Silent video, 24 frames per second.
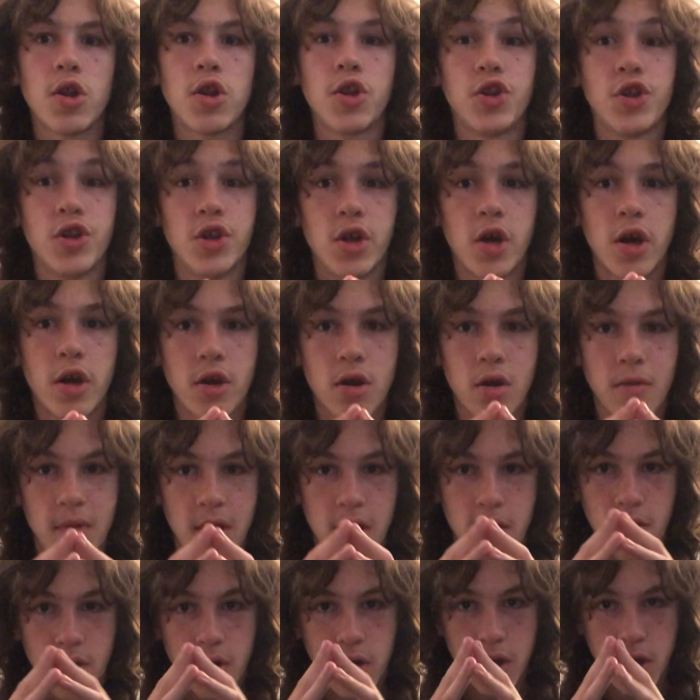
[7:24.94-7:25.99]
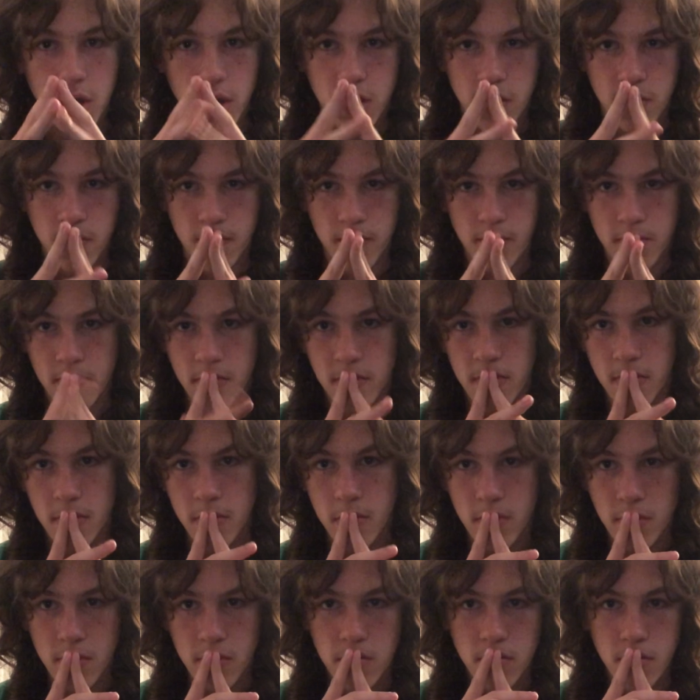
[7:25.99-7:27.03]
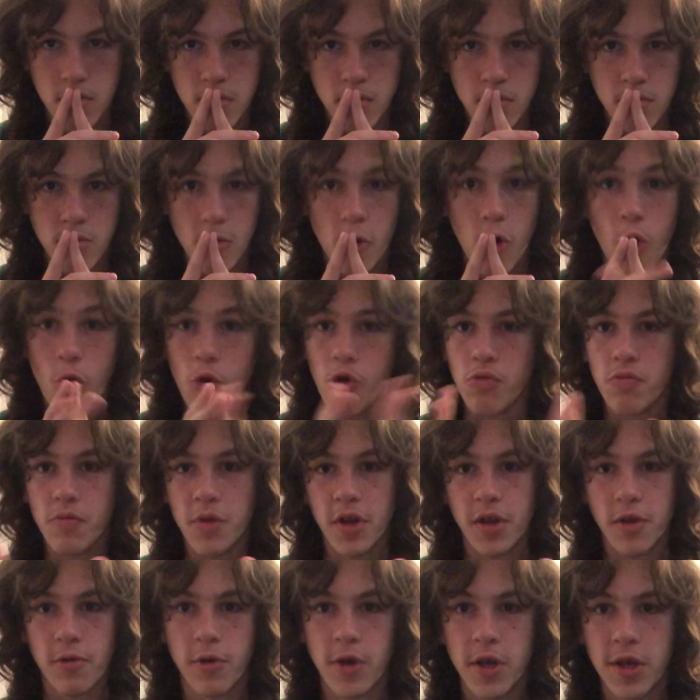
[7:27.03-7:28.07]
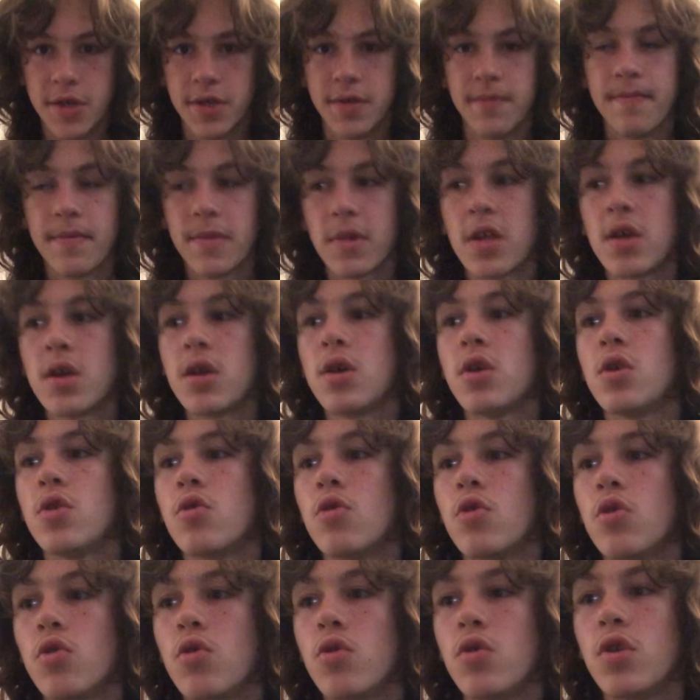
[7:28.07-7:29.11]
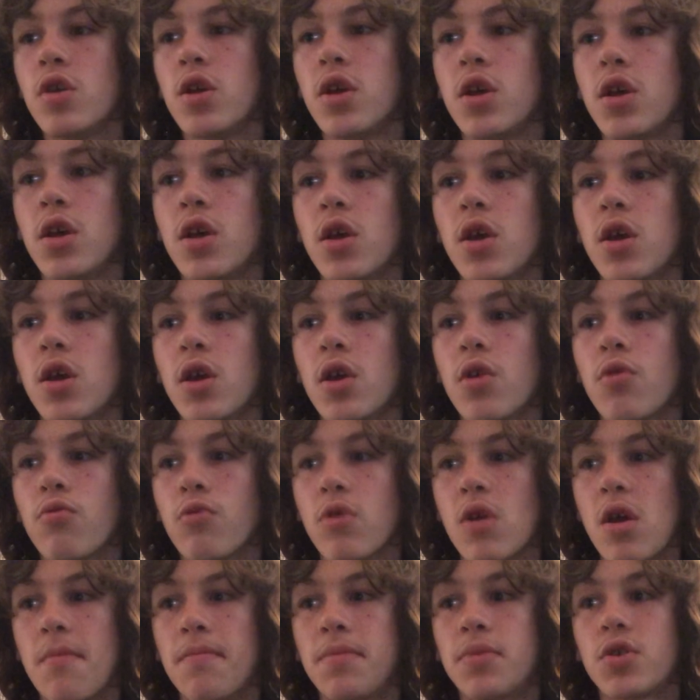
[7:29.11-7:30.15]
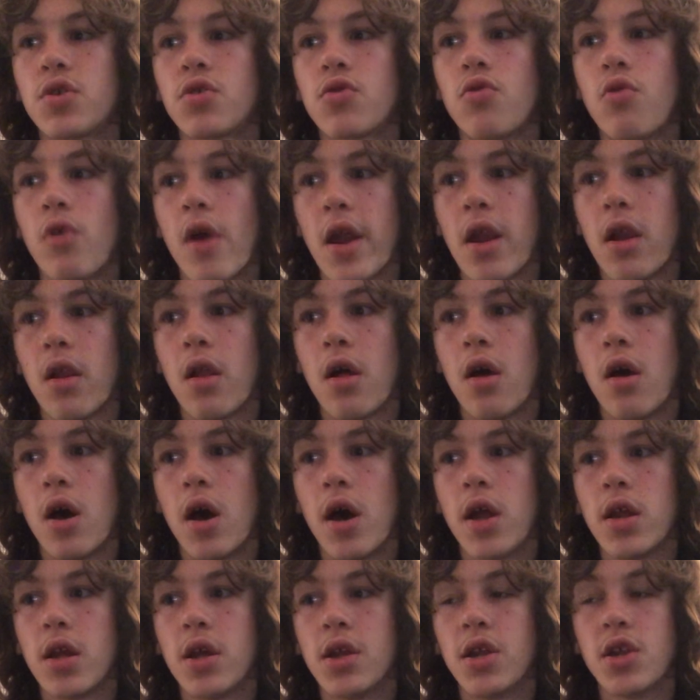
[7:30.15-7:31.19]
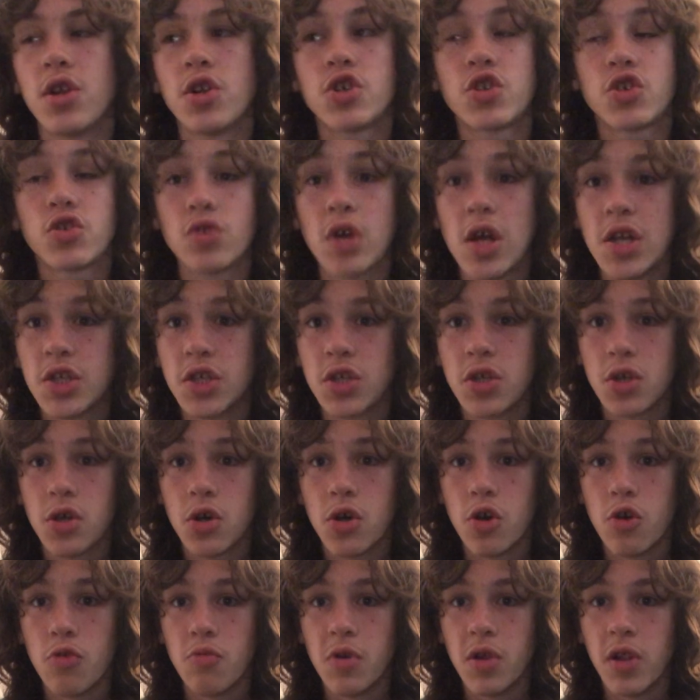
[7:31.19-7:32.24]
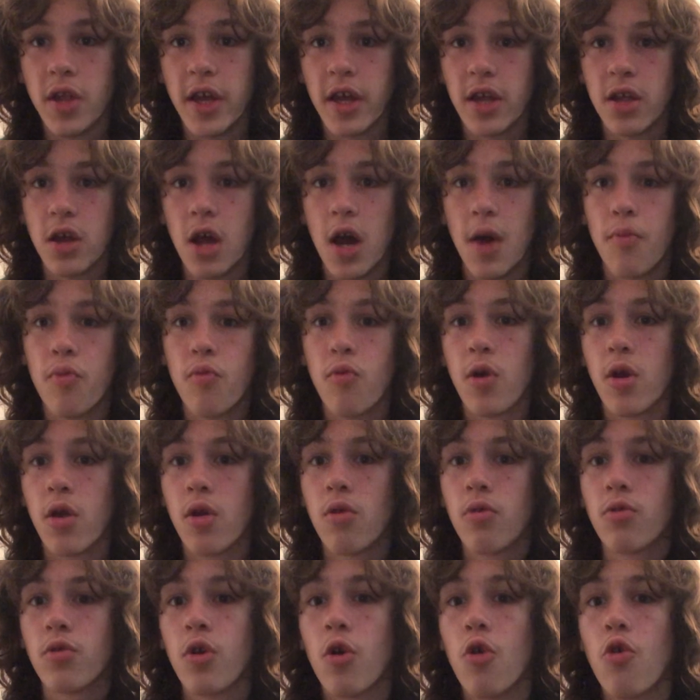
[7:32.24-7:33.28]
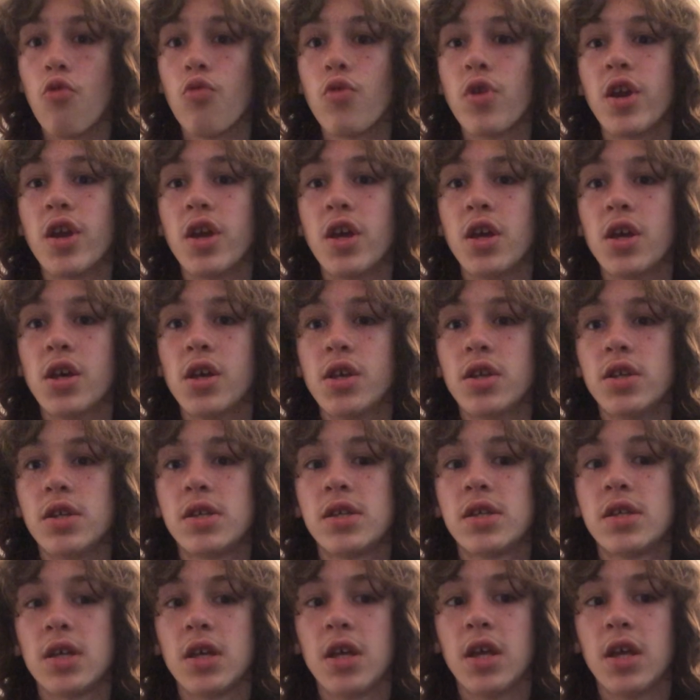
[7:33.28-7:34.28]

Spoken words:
did not come out in whole. Anyways, it ripped quite a lot. It didn't stretch at all, but like up where the O-ring is,